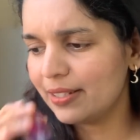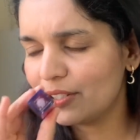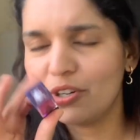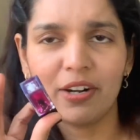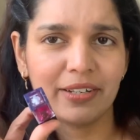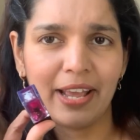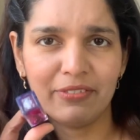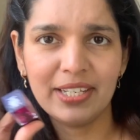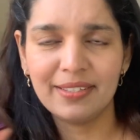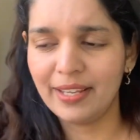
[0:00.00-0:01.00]
It's not
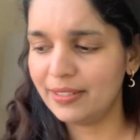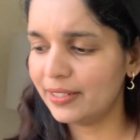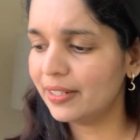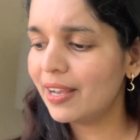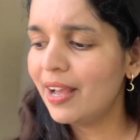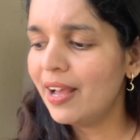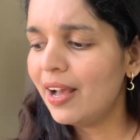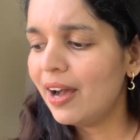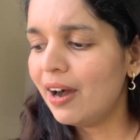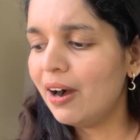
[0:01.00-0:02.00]
heavily scented.
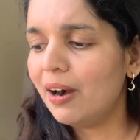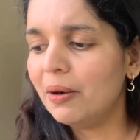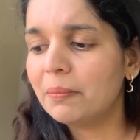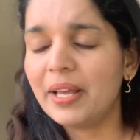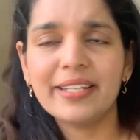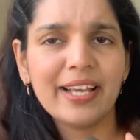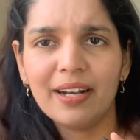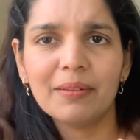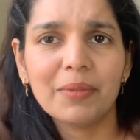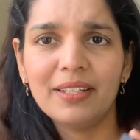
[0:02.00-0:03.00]
And yeah,